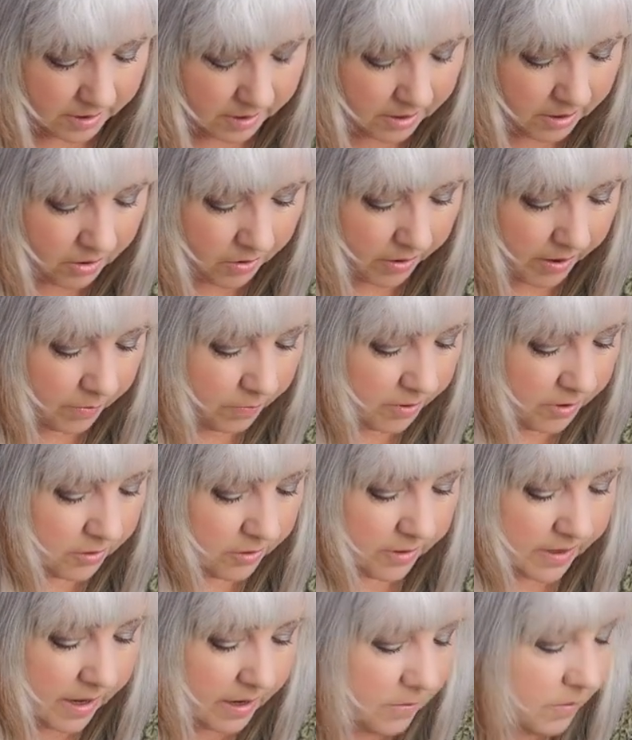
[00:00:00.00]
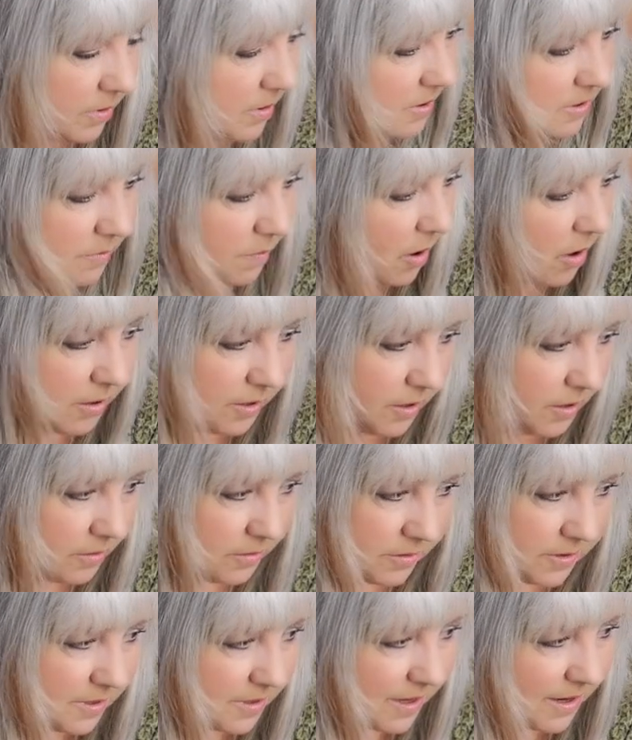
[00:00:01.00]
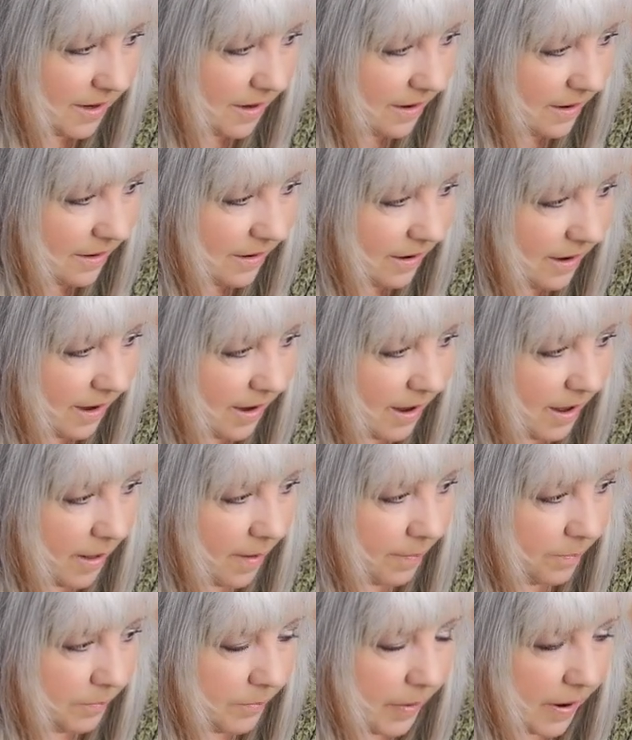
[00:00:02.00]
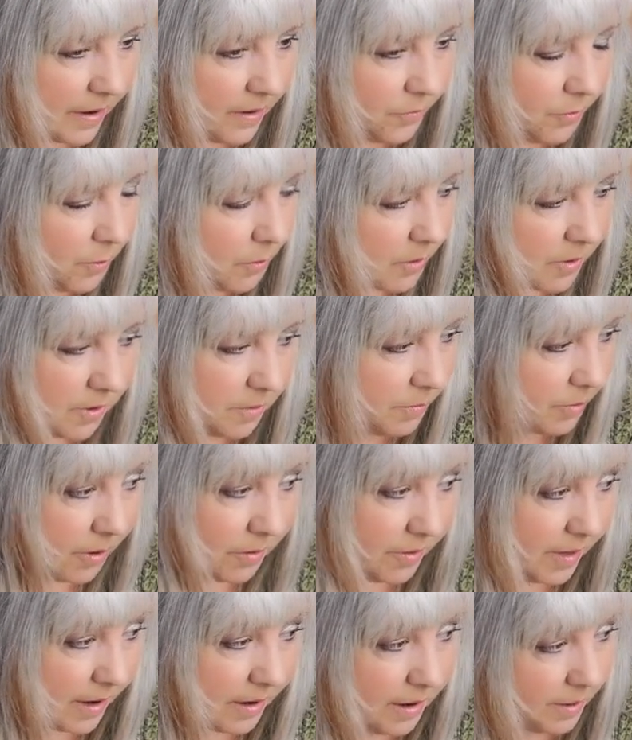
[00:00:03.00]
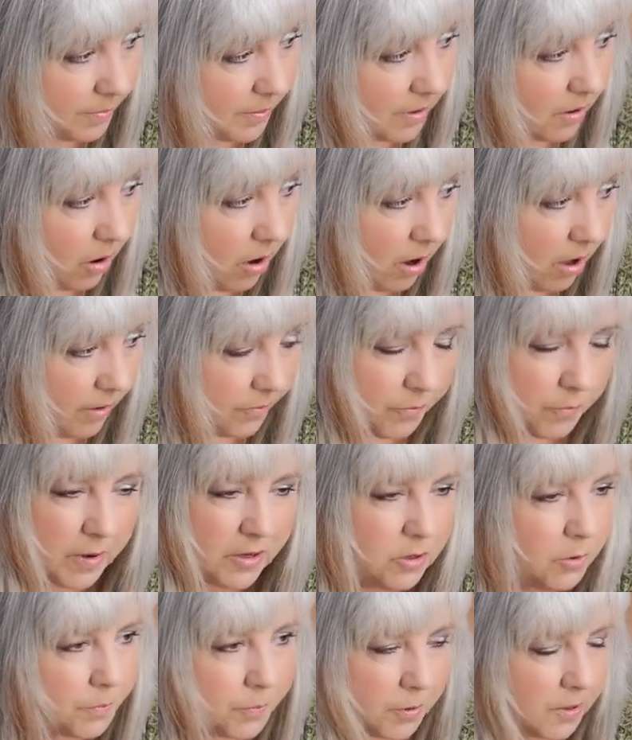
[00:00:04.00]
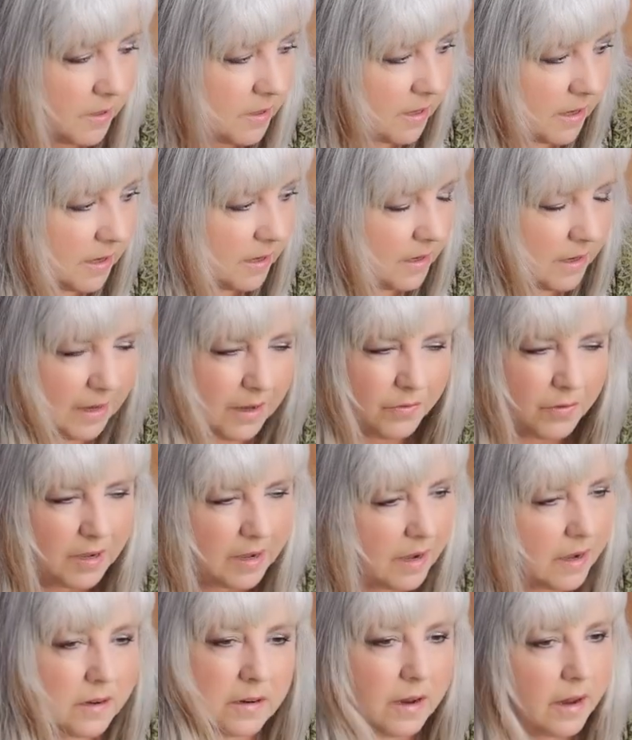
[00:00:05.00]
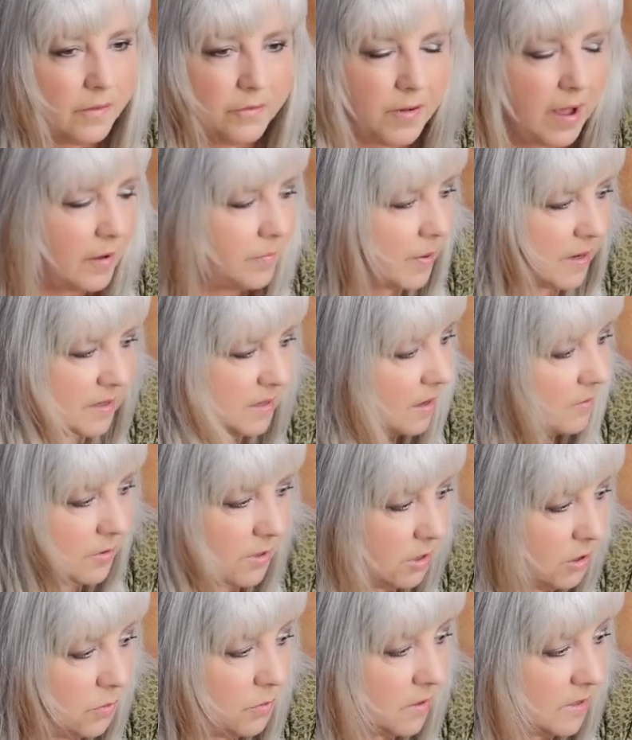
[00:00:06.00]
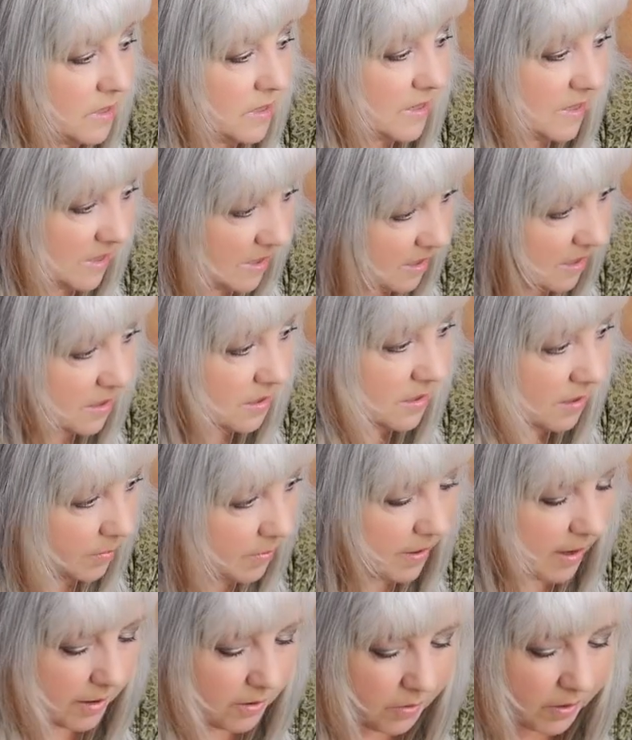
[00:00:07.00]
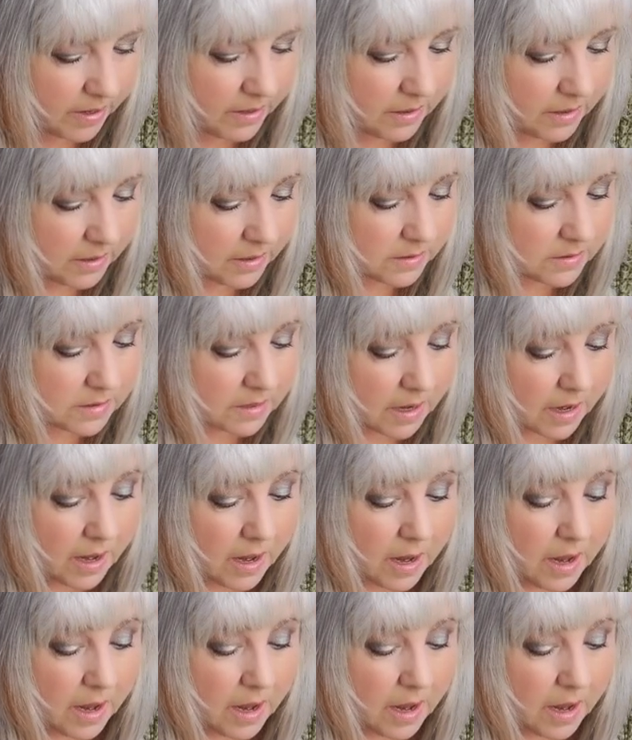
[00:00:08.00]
you know, and when you look at it really small, you don't see it. But if you were going to blow that up and off, when you print it, even at a 5x7, you would see some of that graininess.